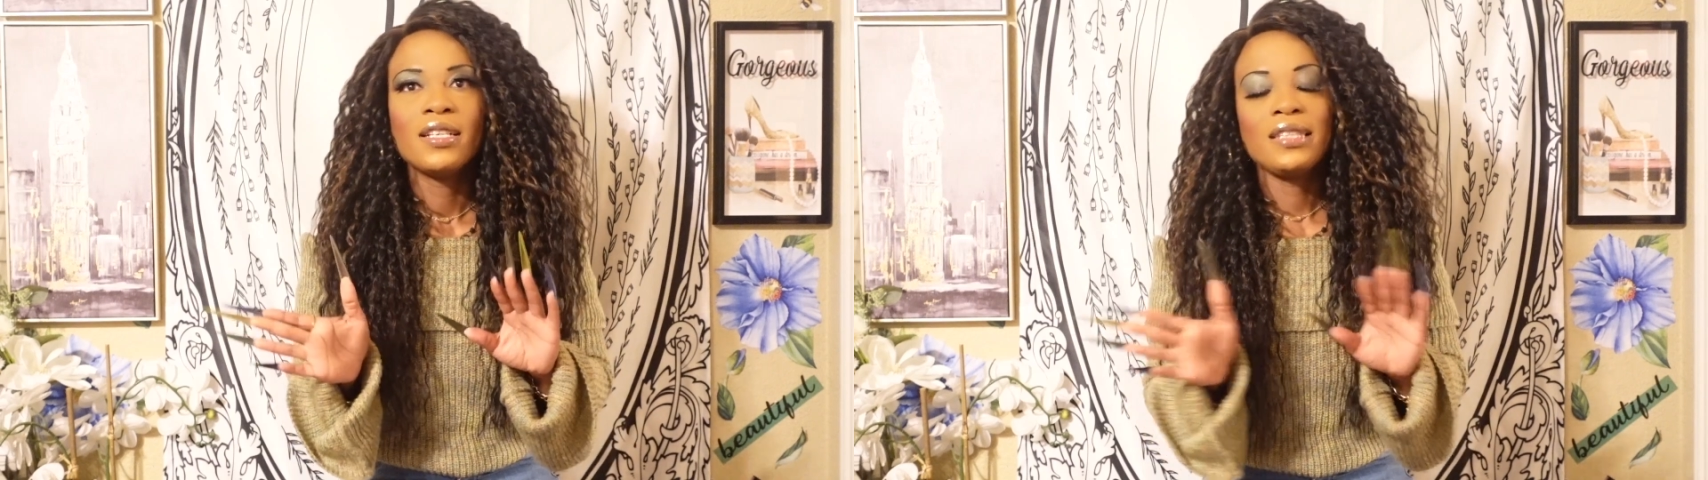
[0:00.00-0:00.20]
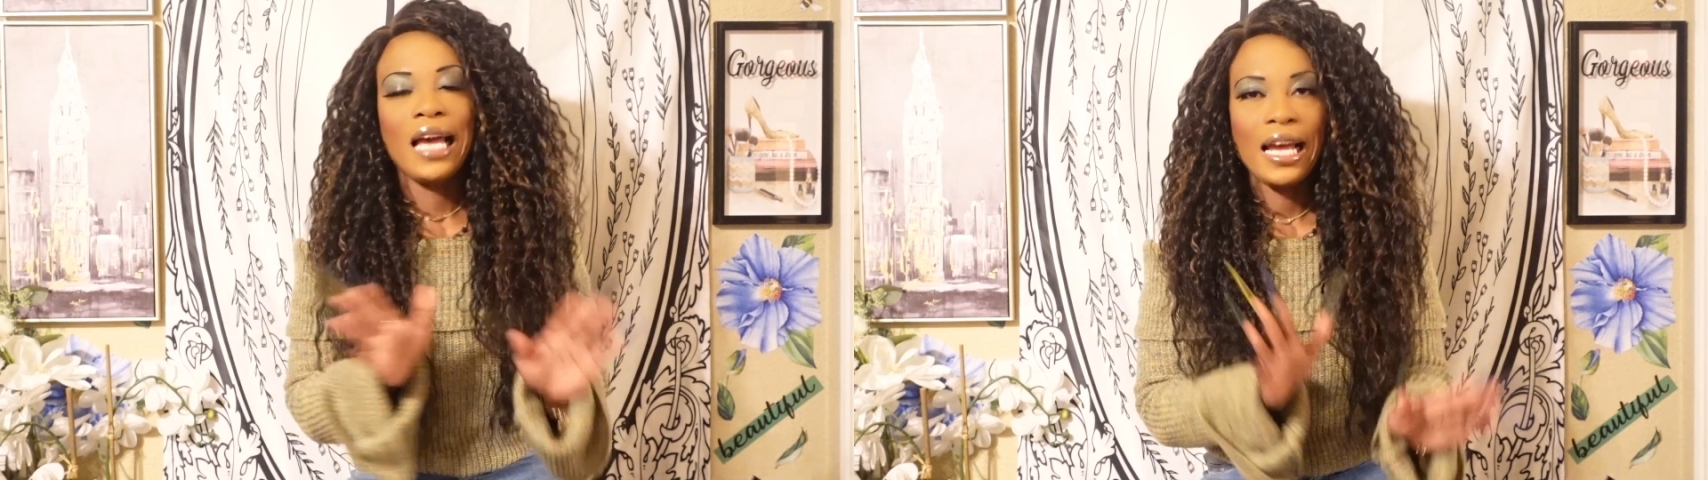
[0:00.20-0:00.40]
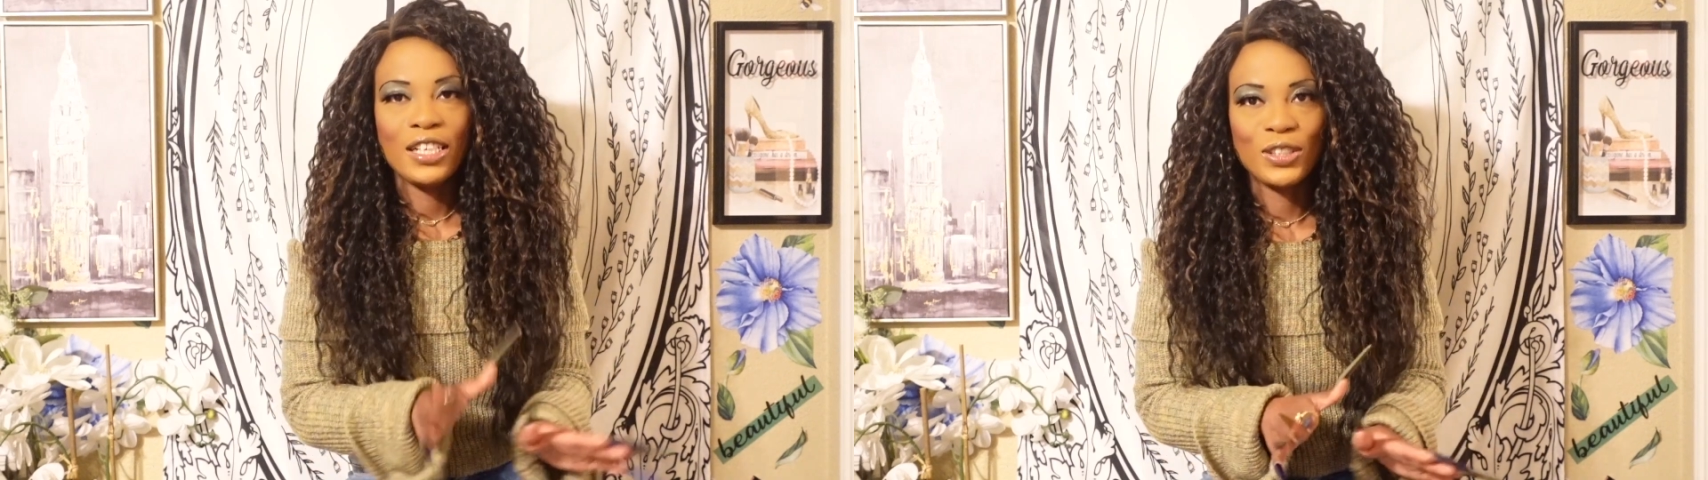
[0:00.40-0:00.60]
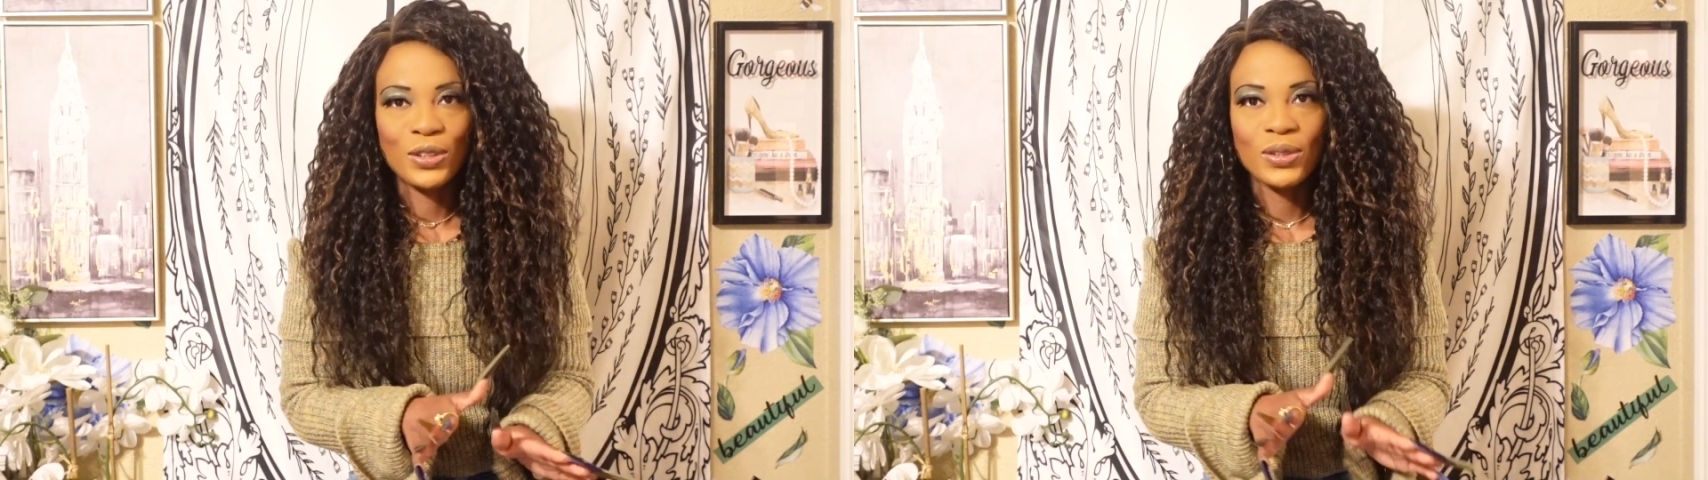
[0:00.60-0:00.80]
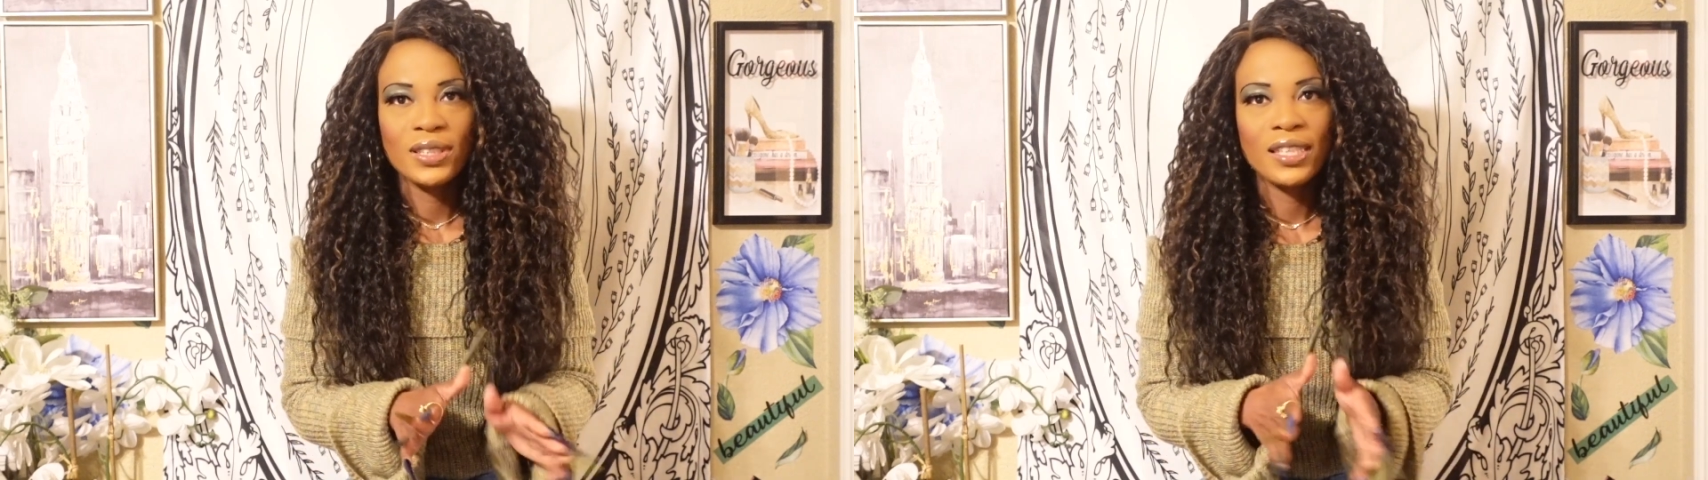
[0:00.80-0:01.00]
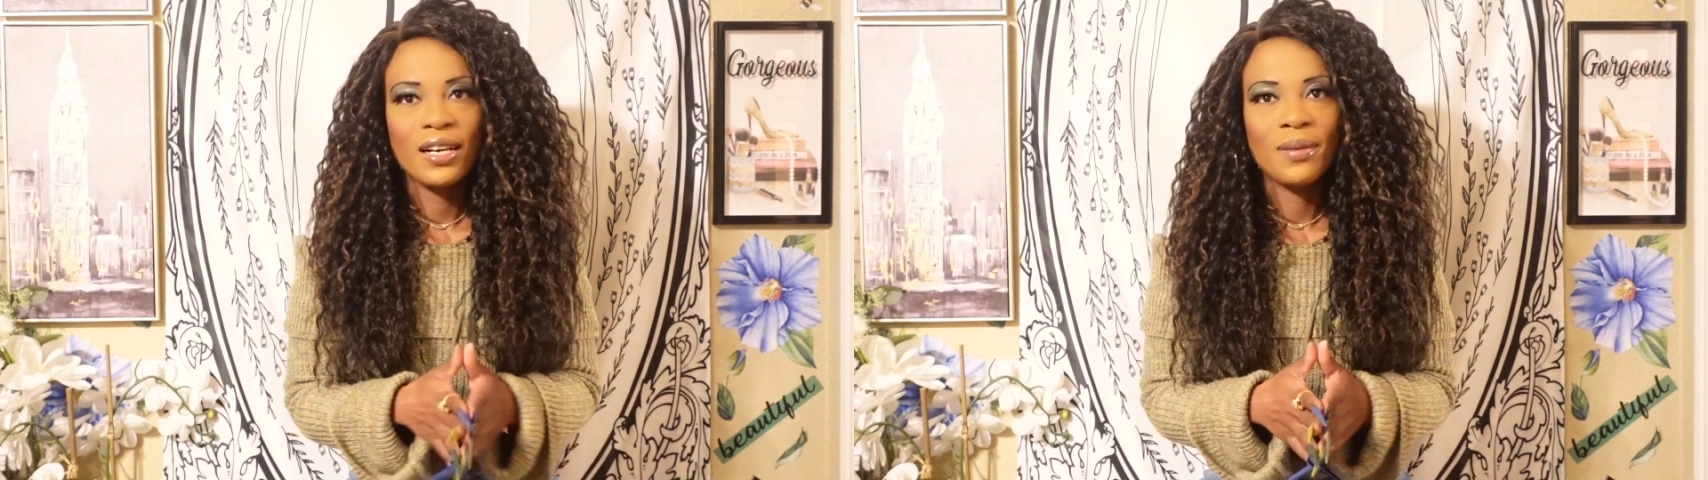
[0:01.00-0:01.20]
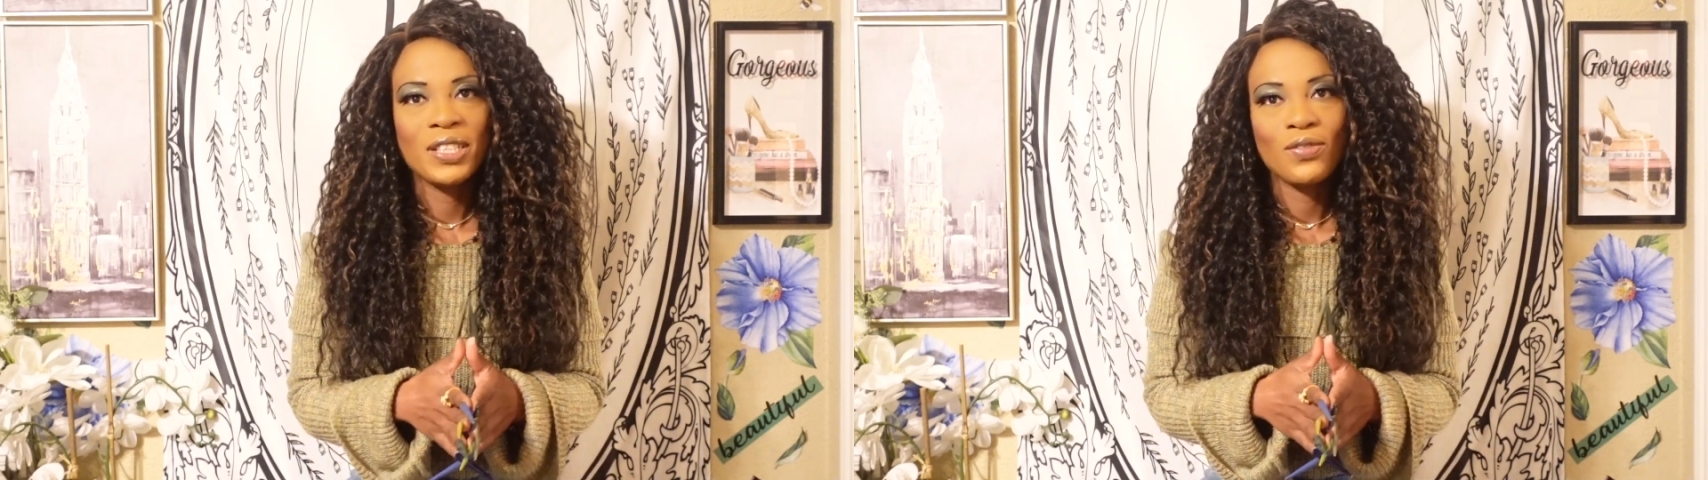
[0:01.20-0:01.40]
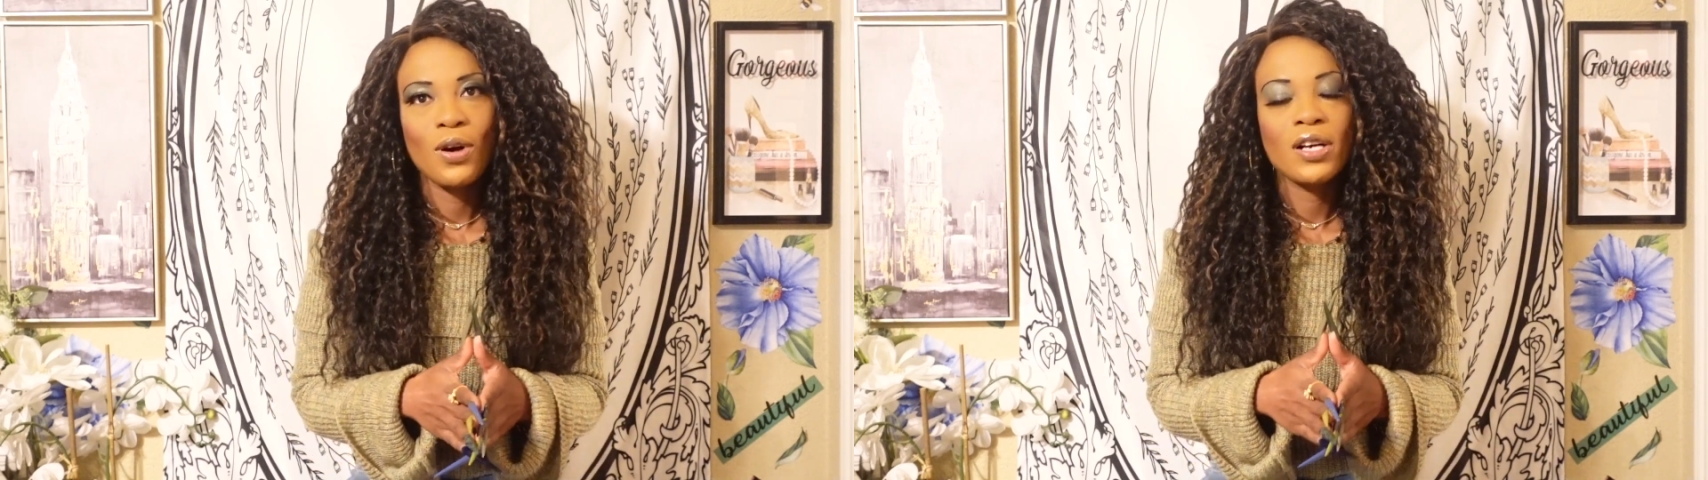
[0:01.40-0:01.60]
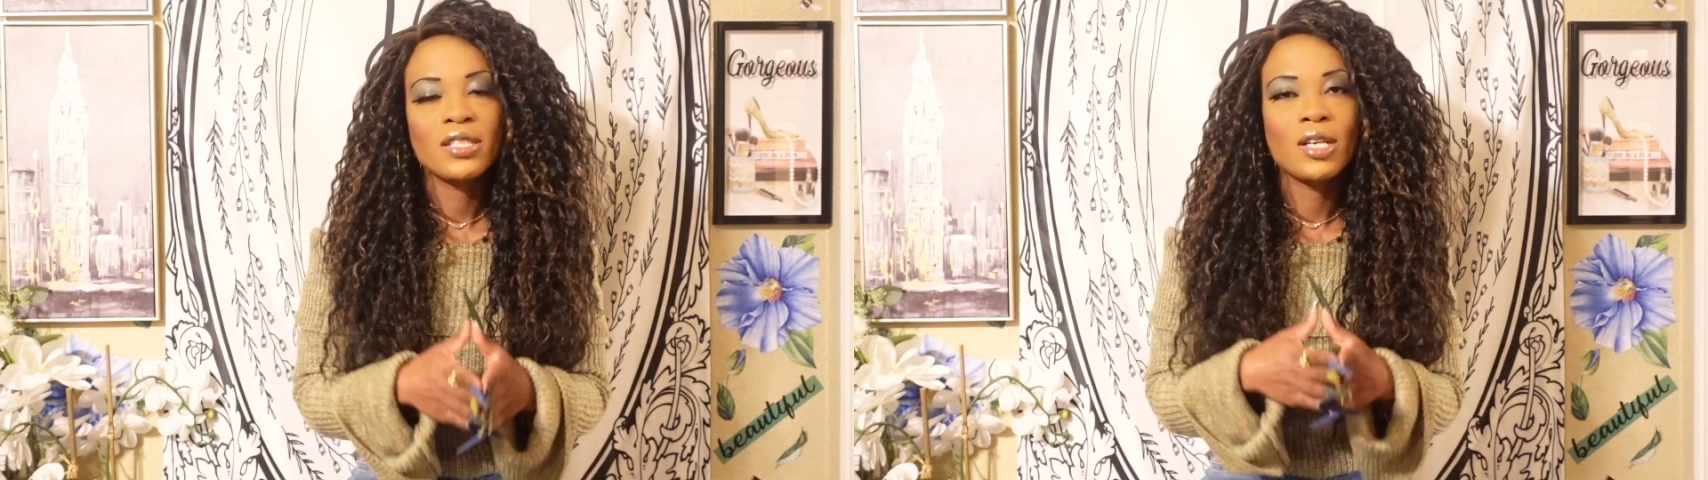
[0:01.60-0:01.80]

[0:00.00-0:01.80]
titles as far as